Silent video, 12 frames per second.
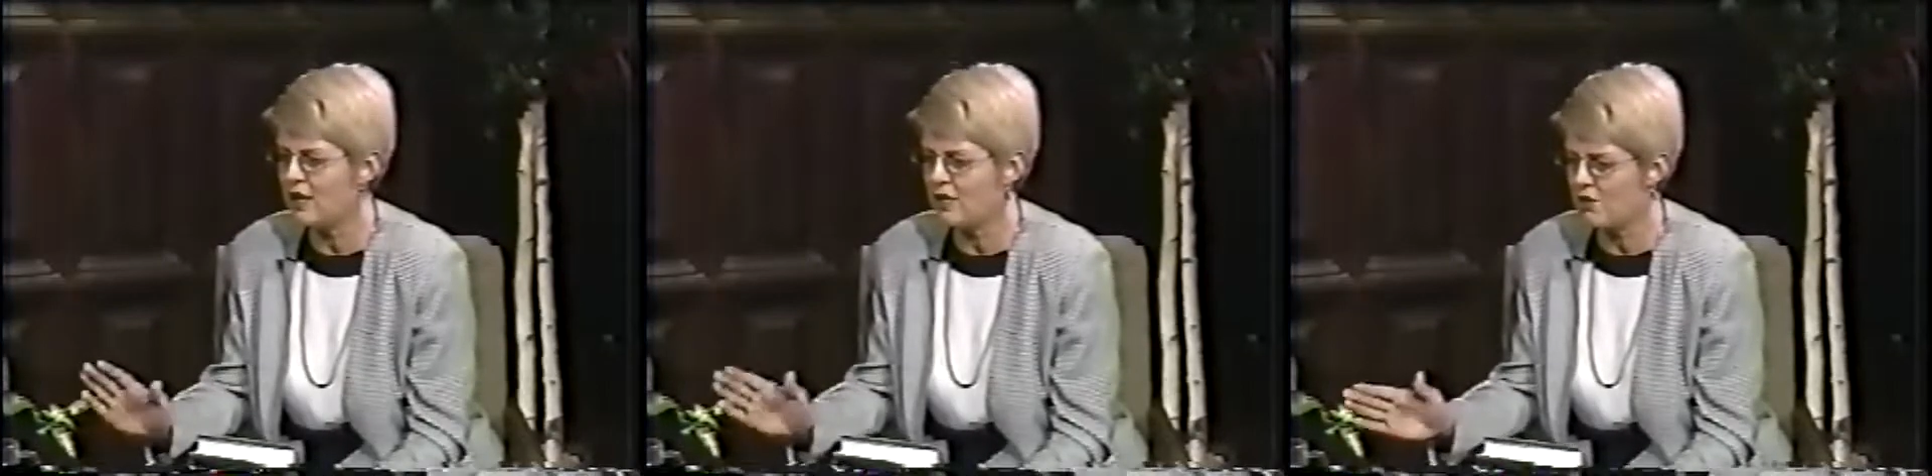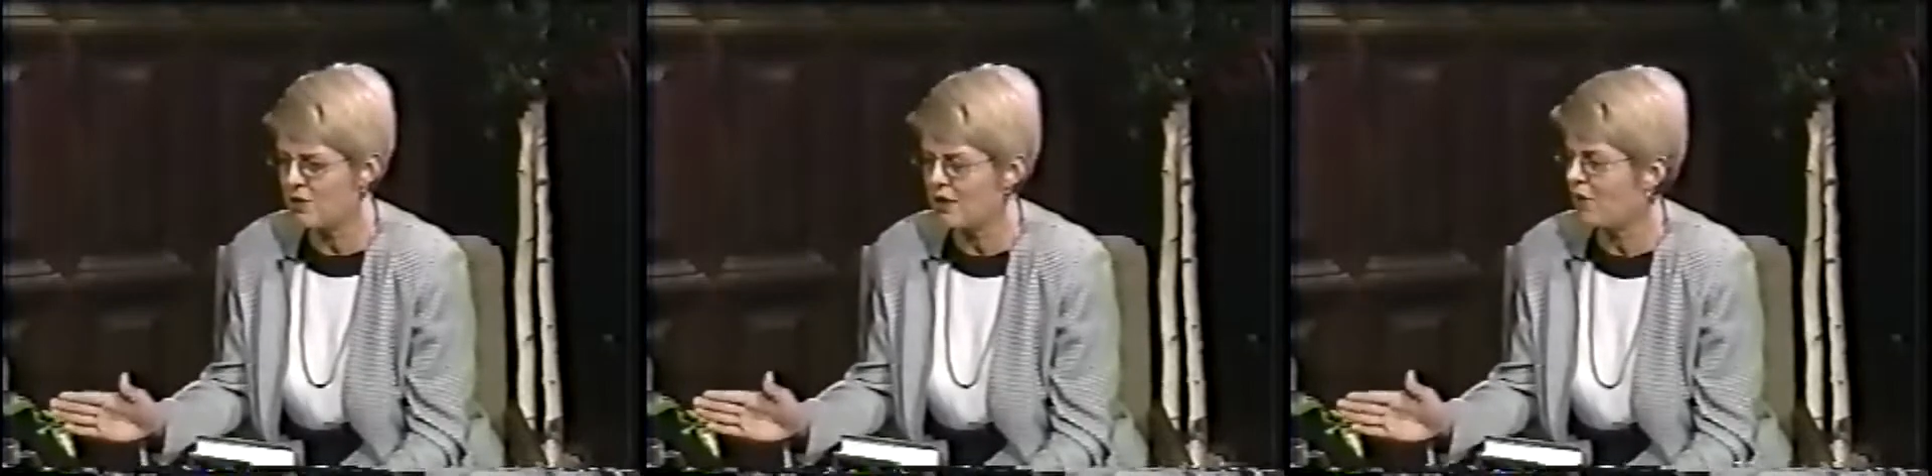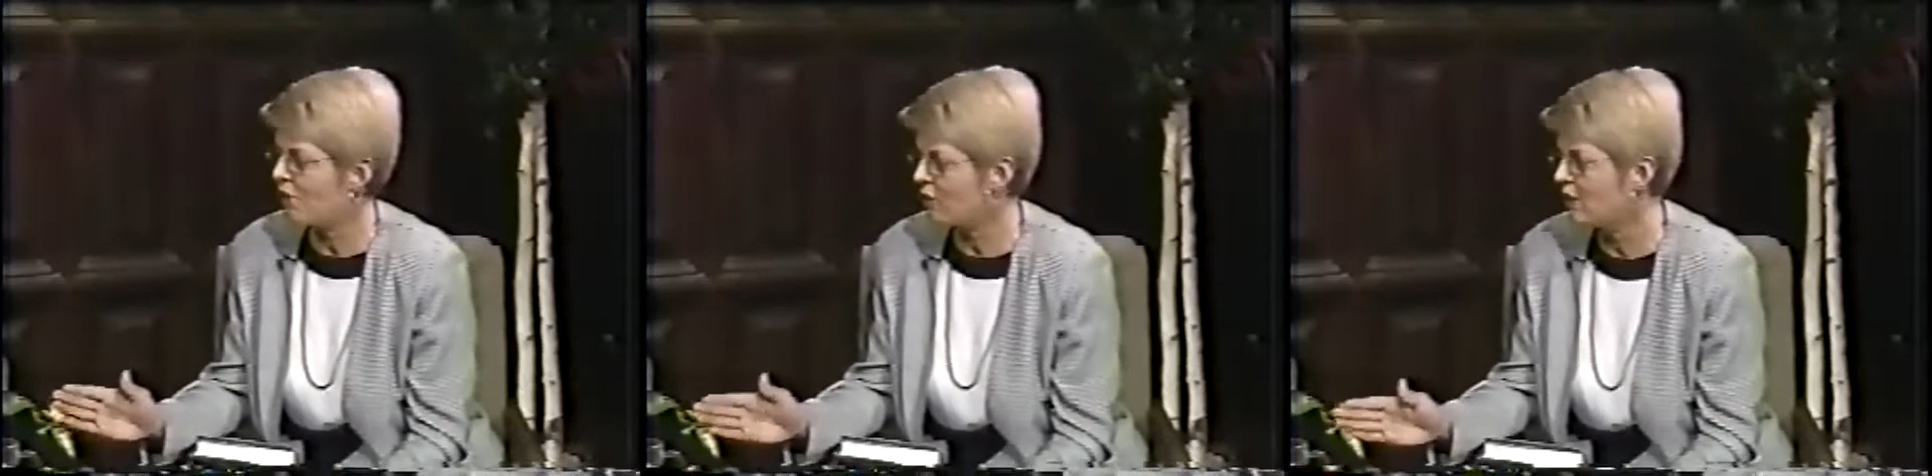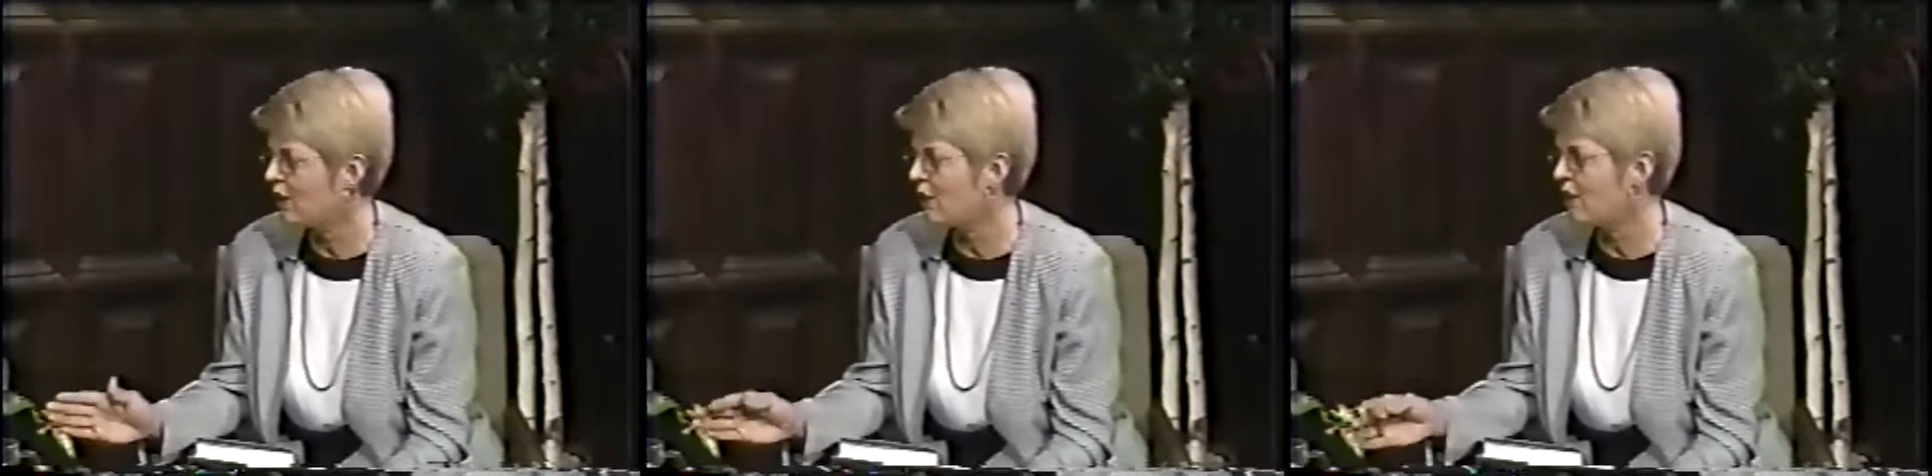of looking
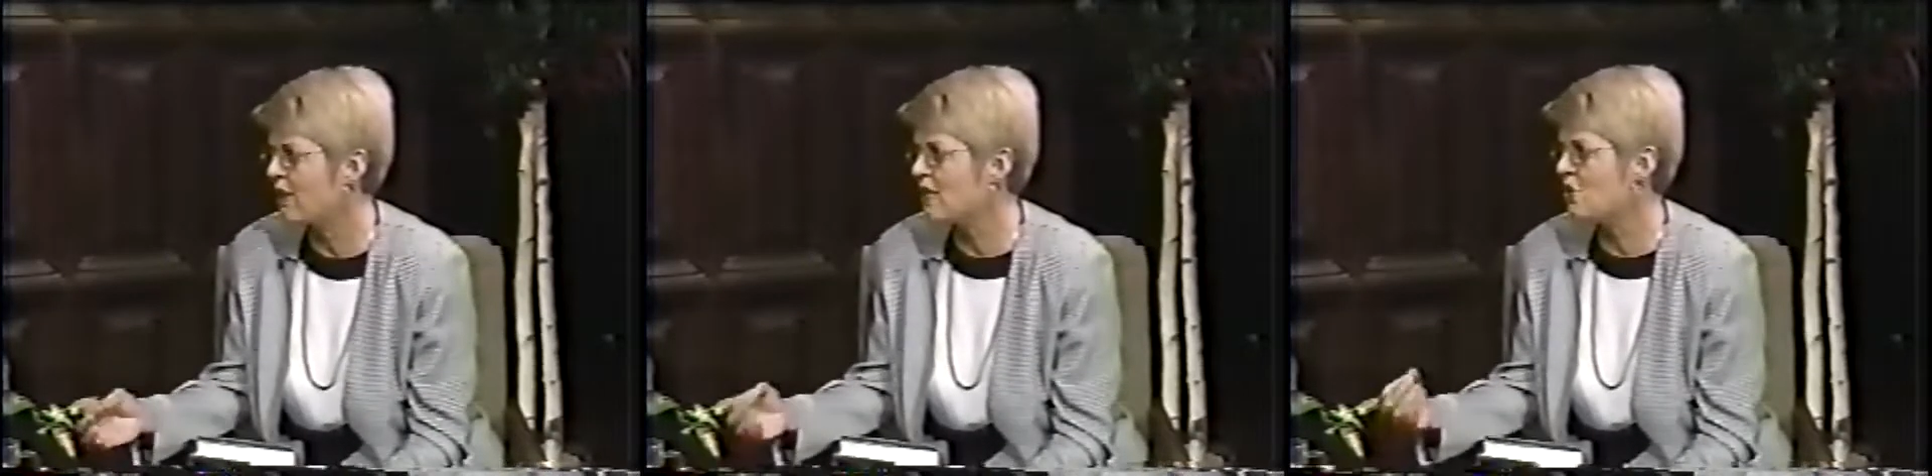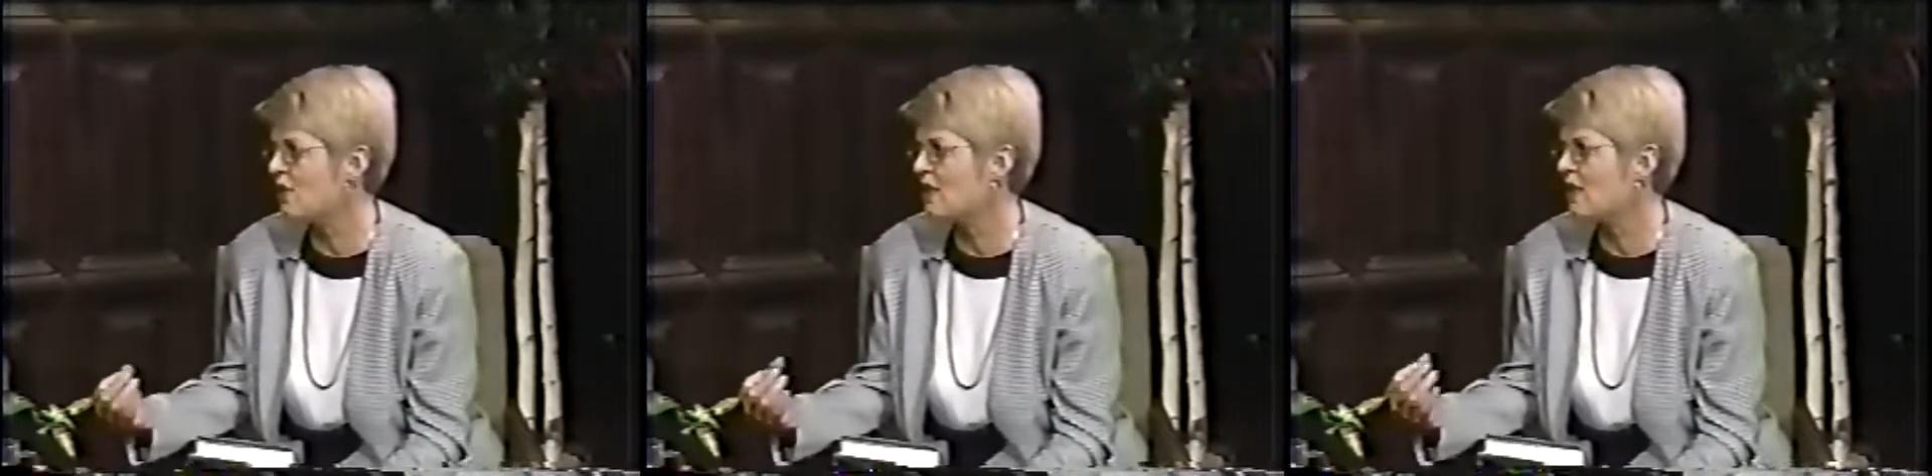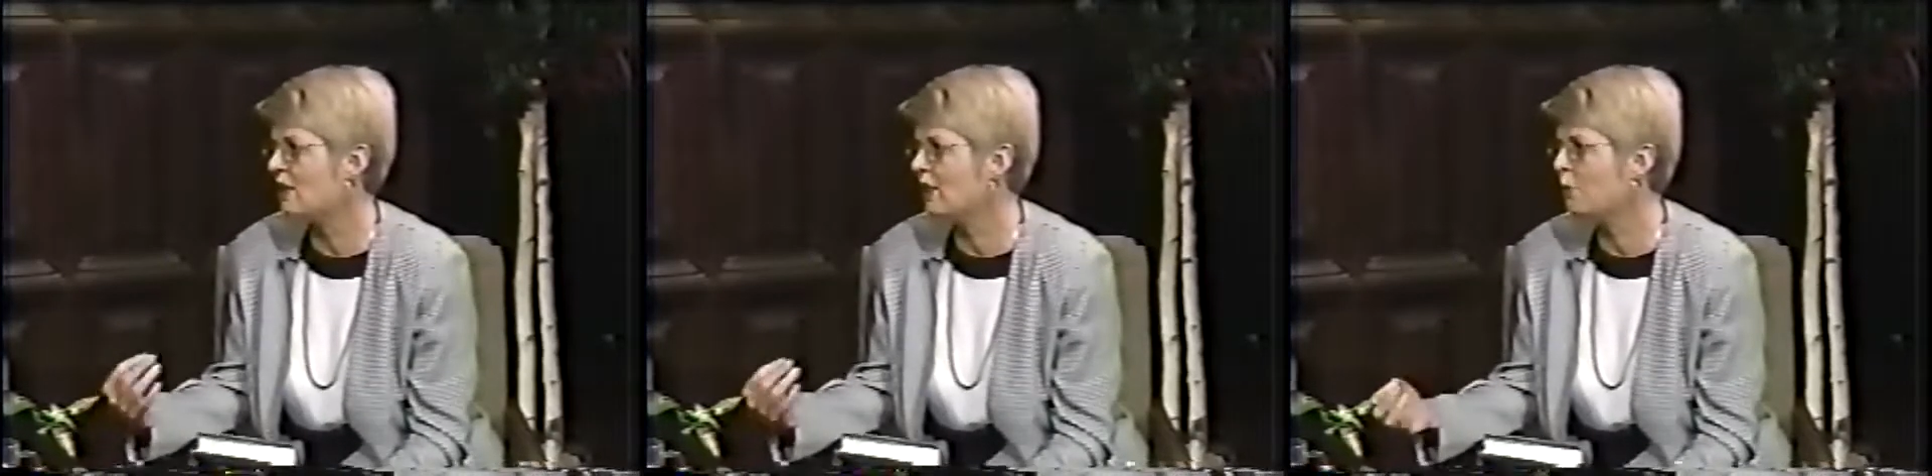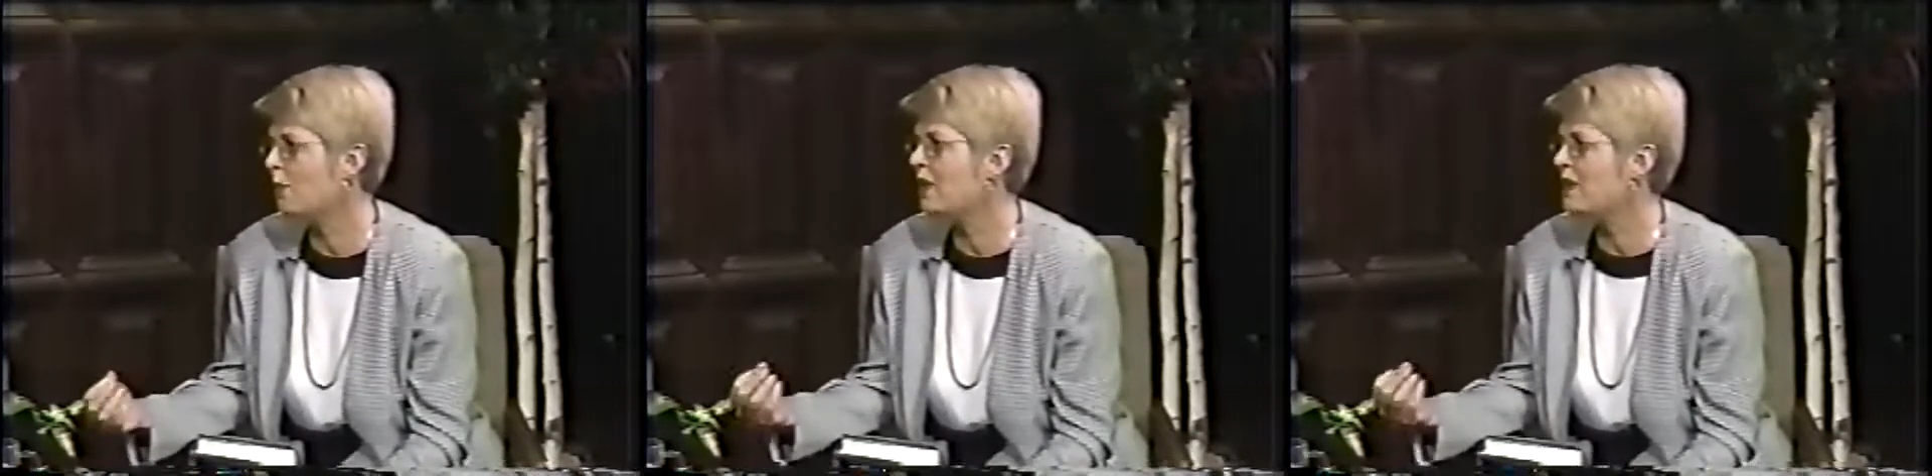at something
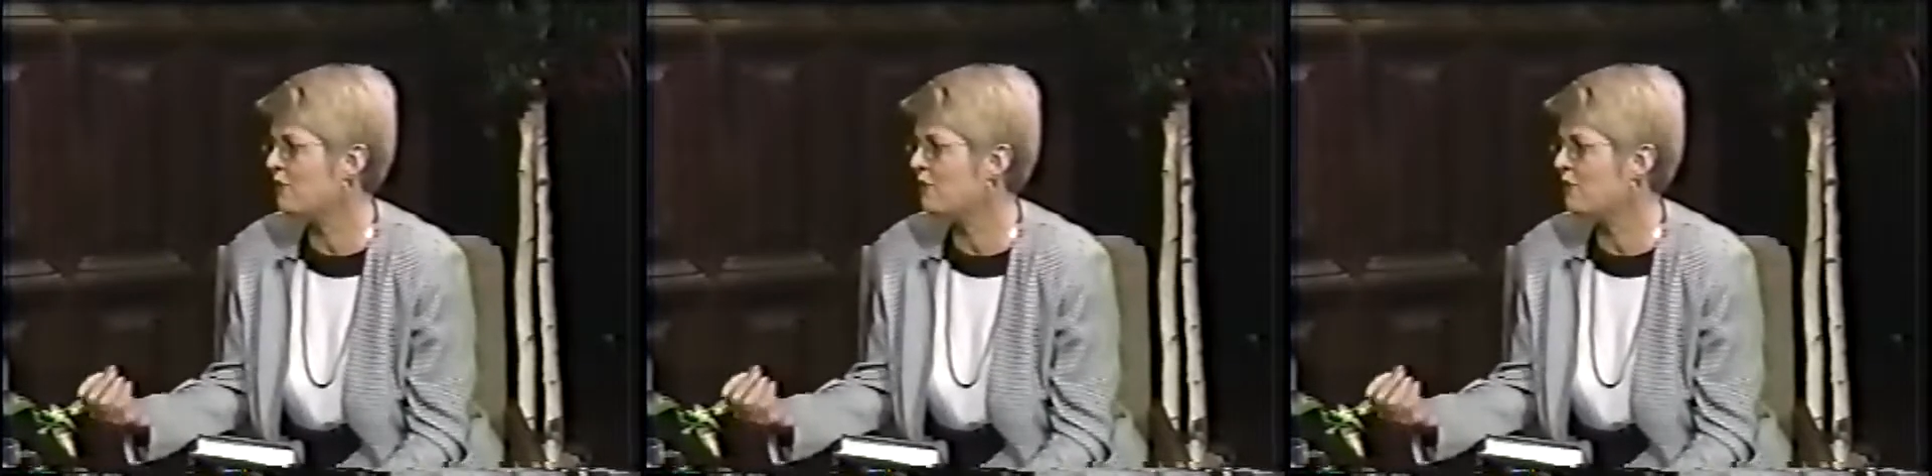that